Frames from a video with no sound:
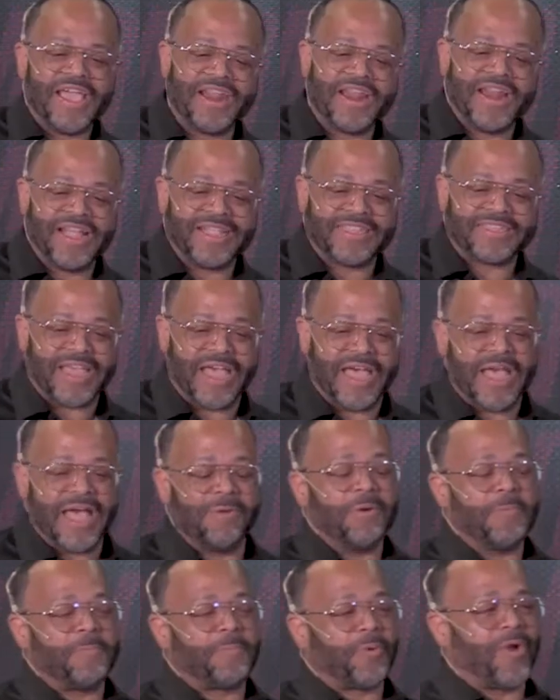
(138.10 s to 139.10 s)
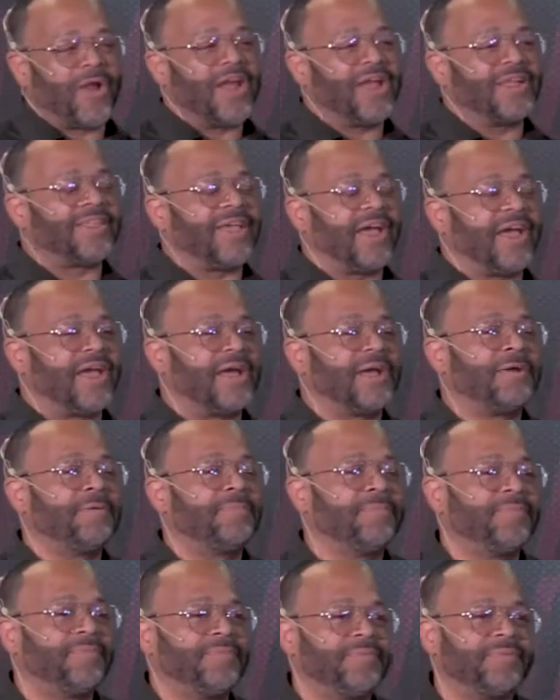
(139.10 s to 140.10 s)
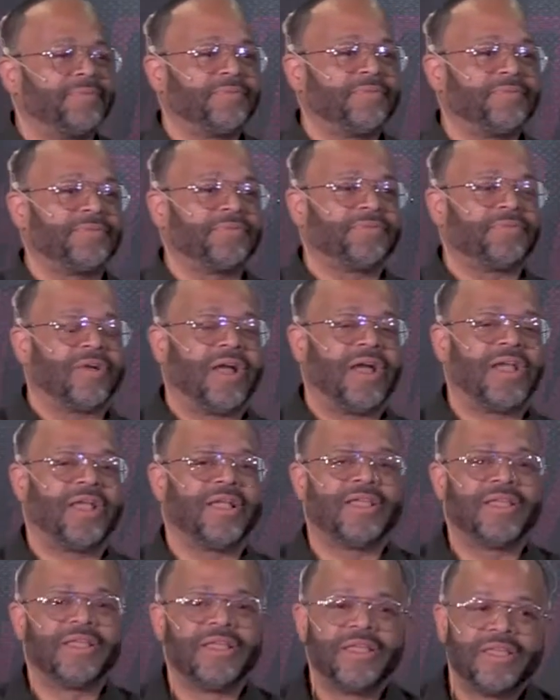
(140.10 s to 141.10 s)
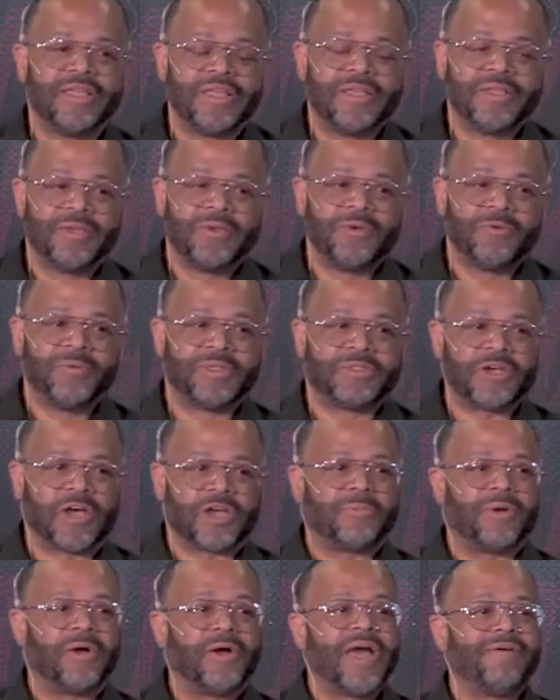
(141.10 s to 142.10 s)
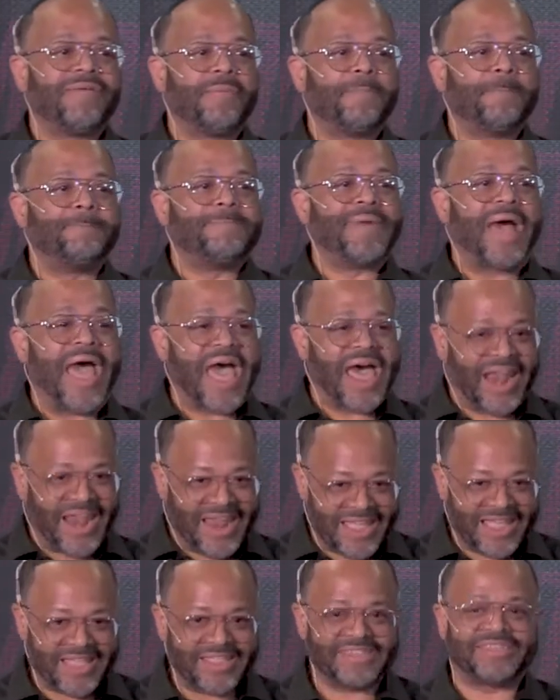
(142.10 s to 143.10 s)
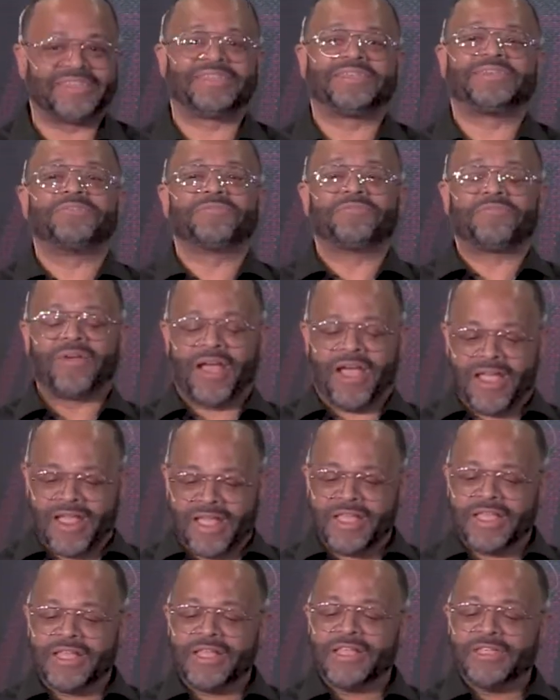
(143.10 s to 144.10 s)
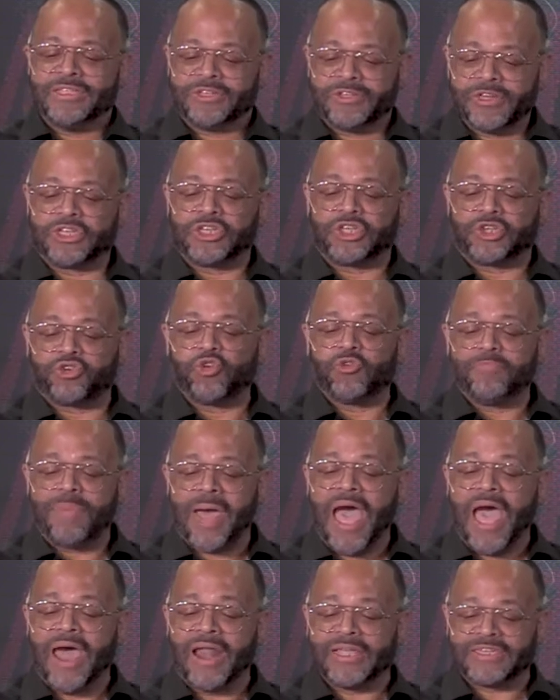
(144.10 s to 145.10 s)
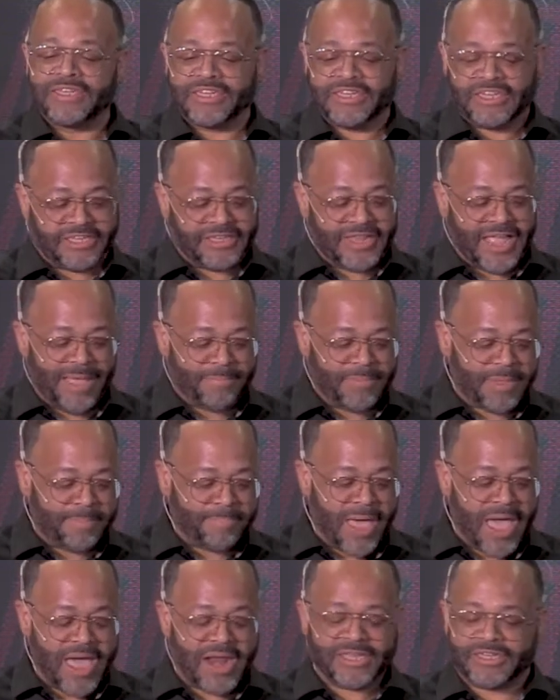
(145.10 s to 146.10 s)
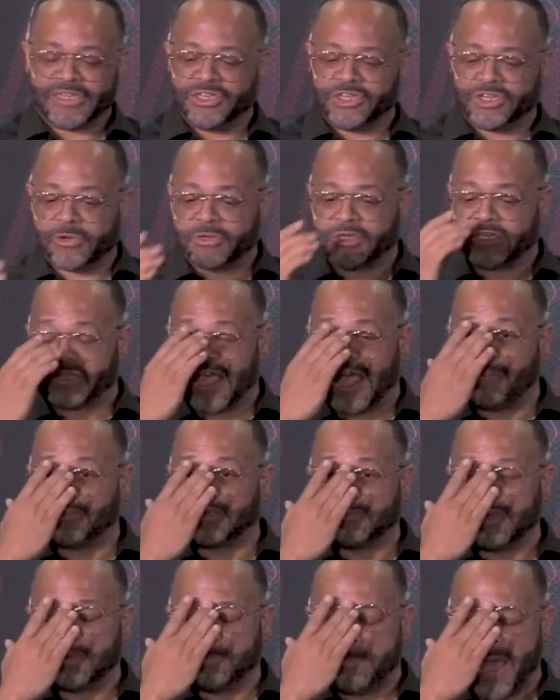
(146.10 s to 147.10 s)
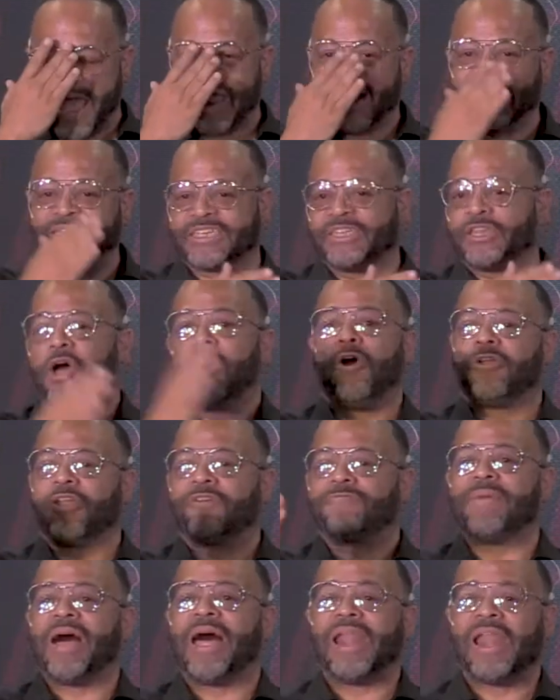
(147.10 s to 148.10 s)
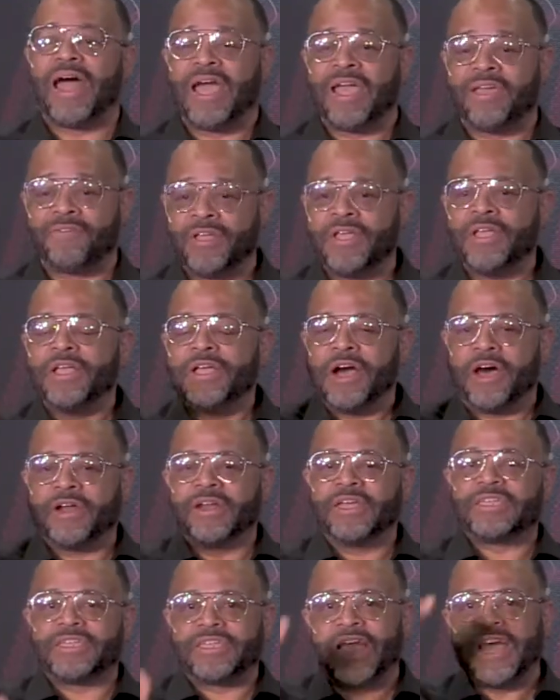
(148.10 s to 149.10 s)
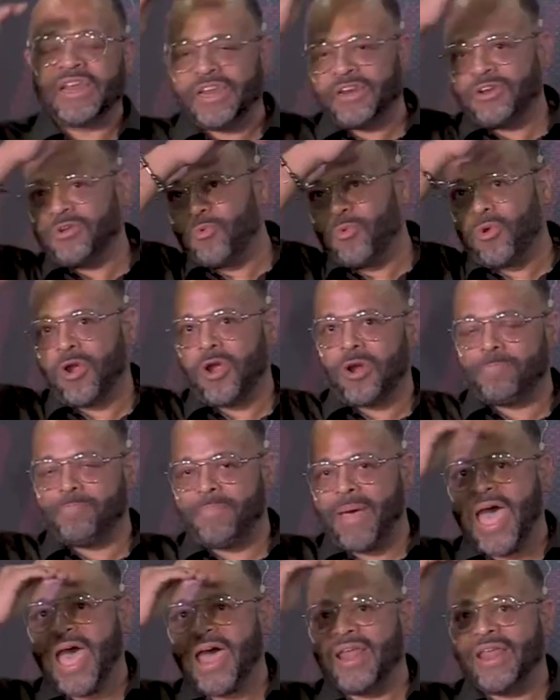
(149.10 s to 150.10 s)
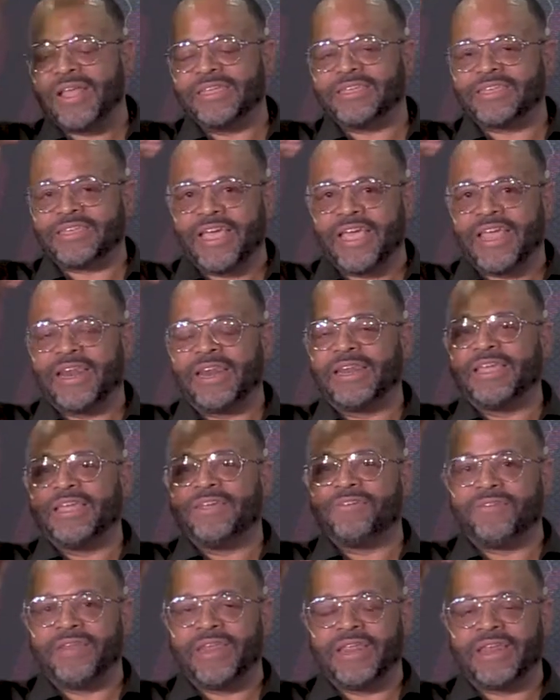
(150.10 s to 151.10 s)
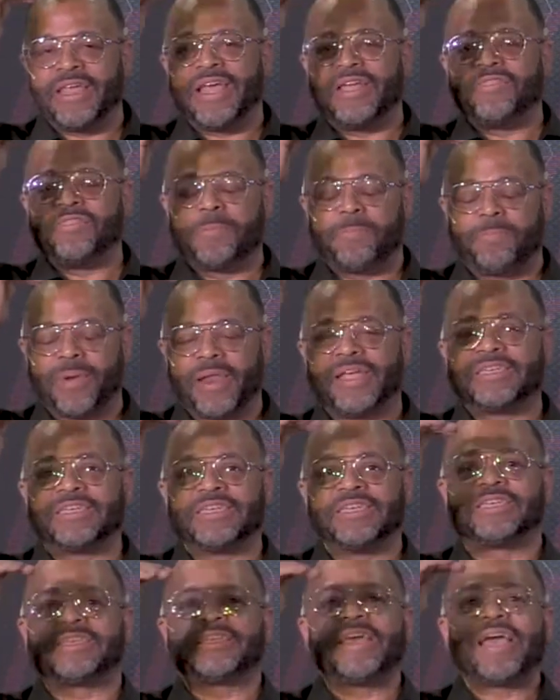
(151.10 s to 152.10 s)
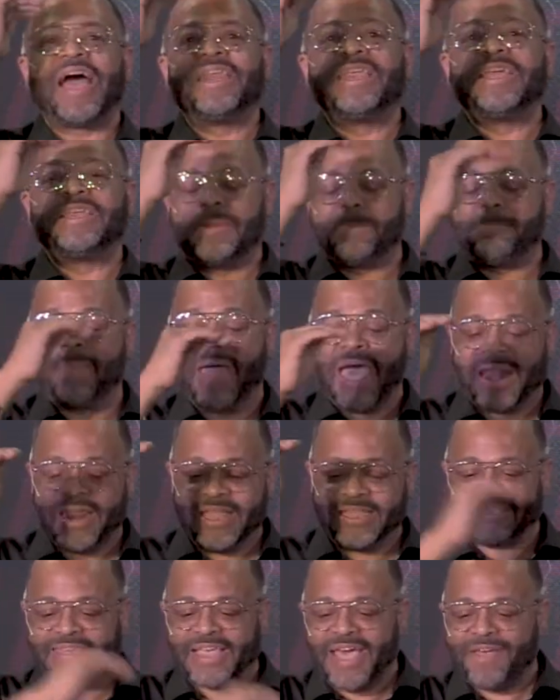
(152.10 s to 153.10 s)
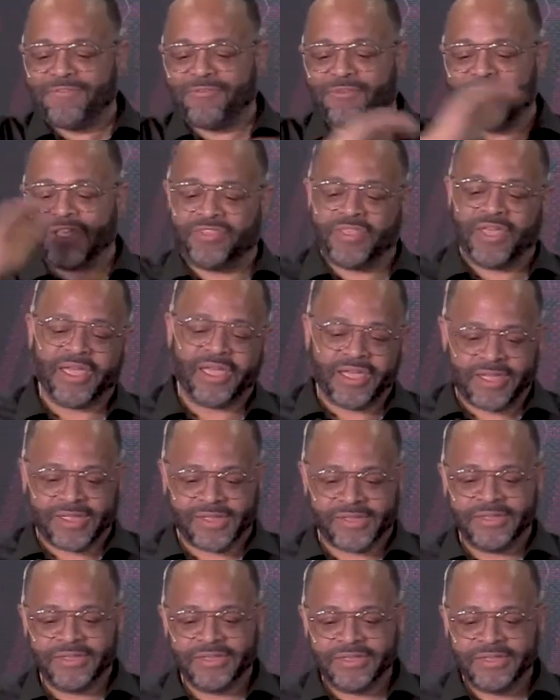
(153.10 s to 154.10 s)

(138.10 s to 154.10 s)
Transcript: Internet time with prayer time, right? We're talking about having balance, right? So this is true balance. It's just not me balancing church time. It's me balancing all of my life. Understanding the word balance and leaving it in the place to say, I need to balance everything.